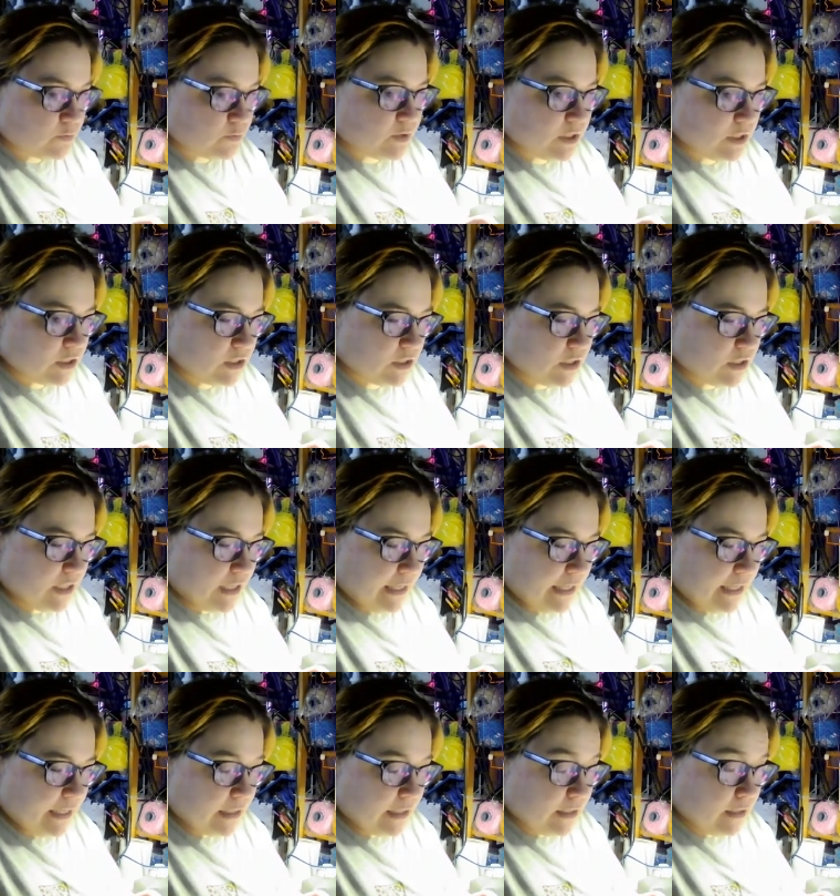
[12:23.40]

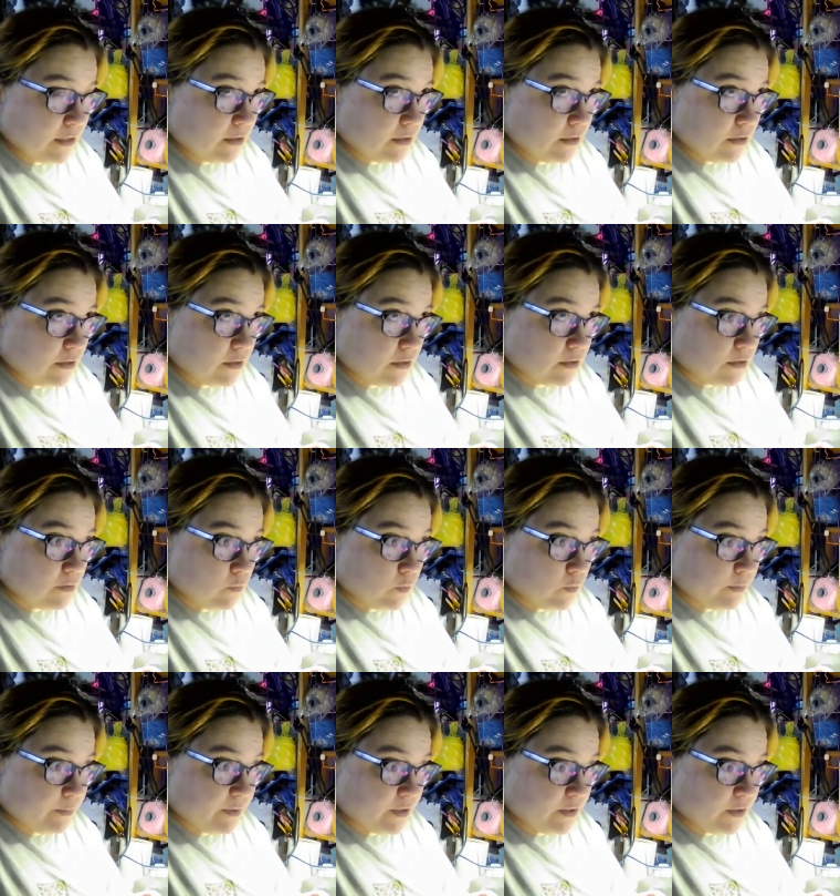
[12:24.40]
28
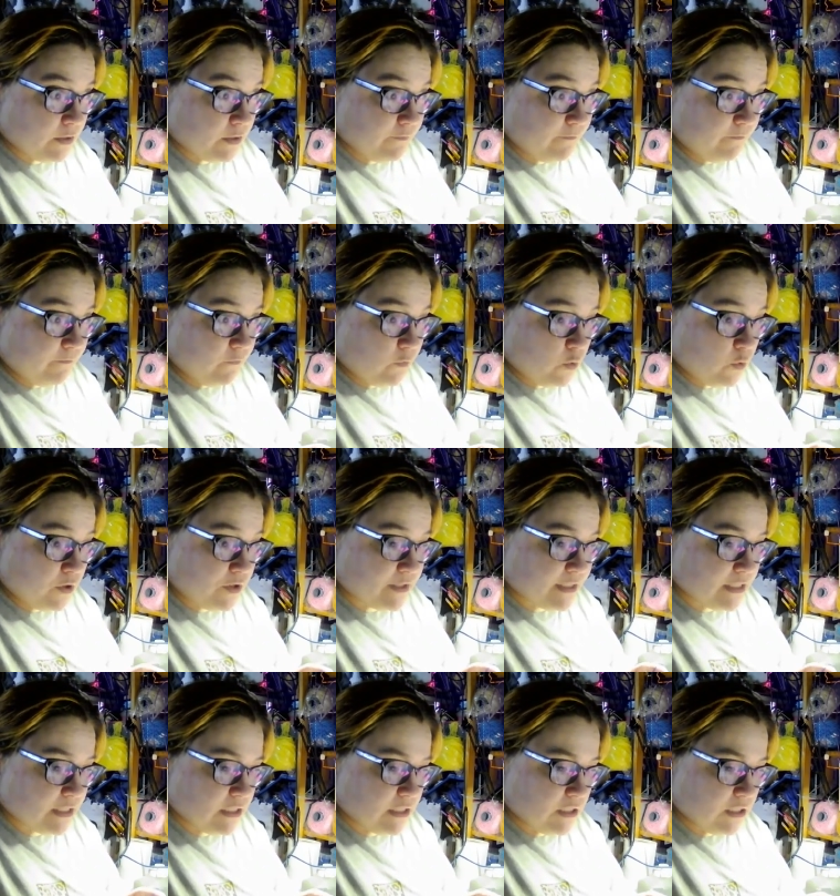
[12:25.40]
would be
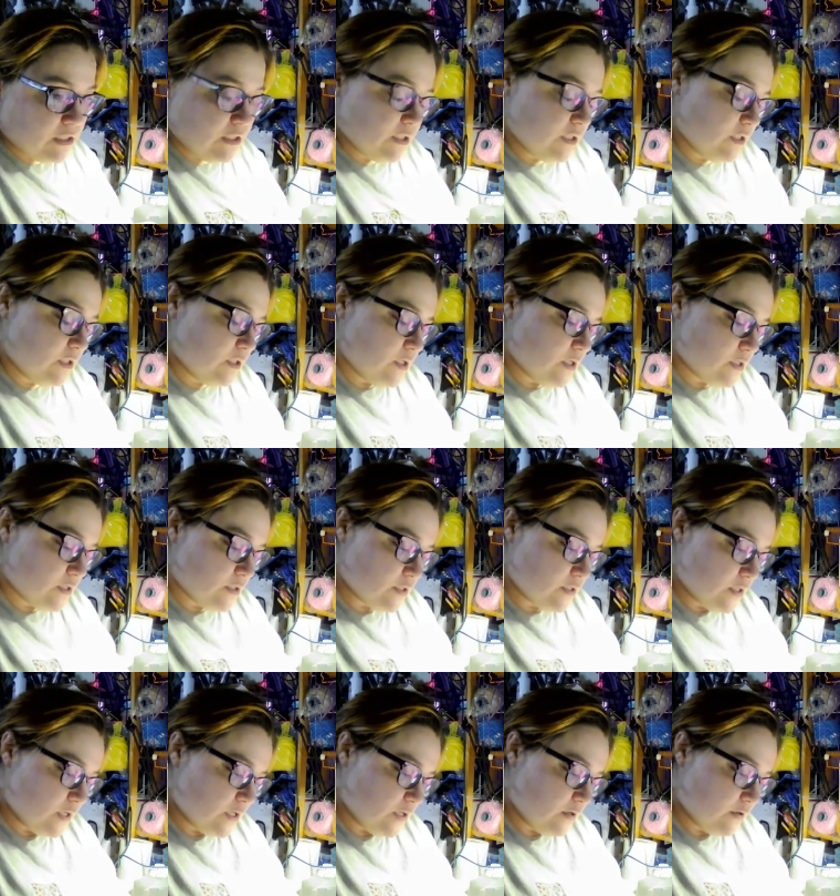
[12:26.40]
14
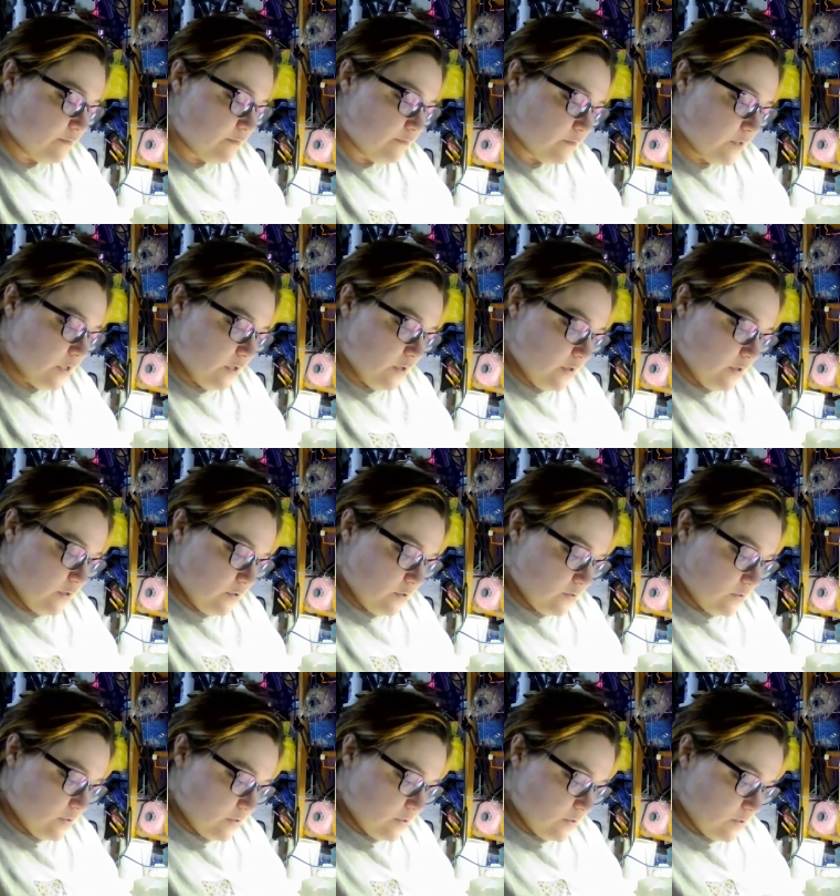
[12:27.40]
as half.
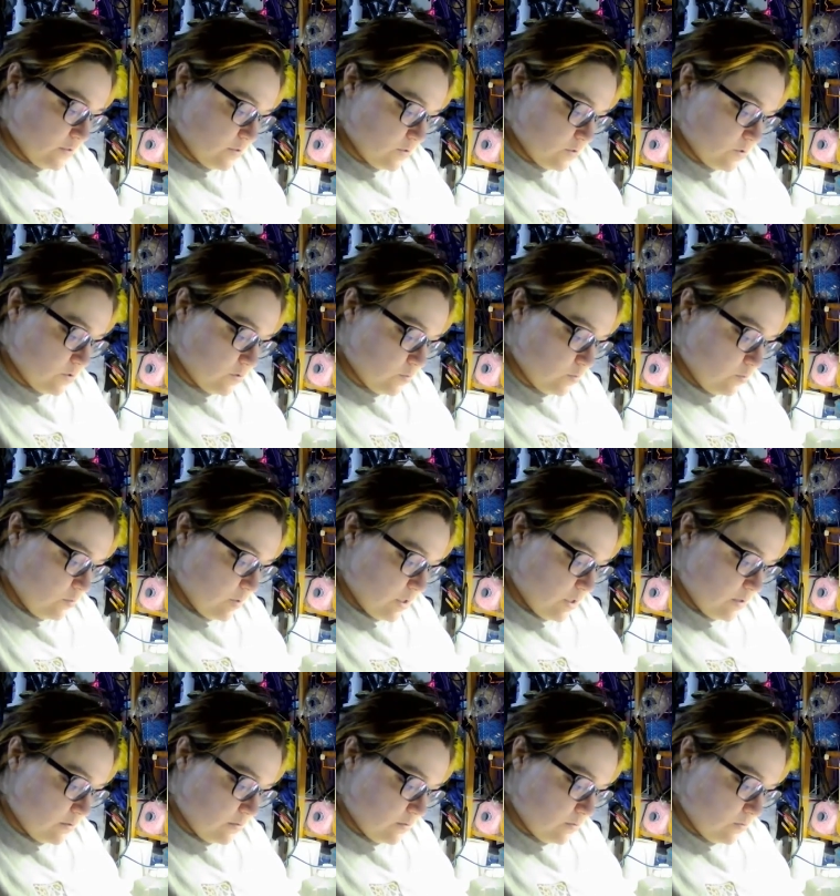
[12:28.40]
So it's
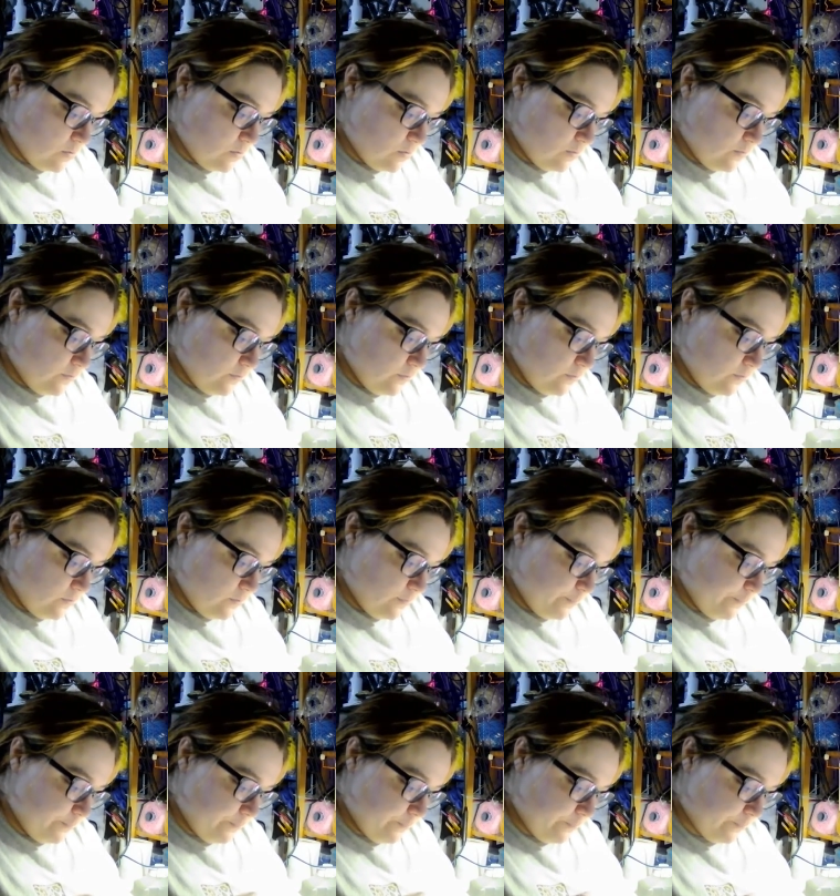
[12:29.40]
12,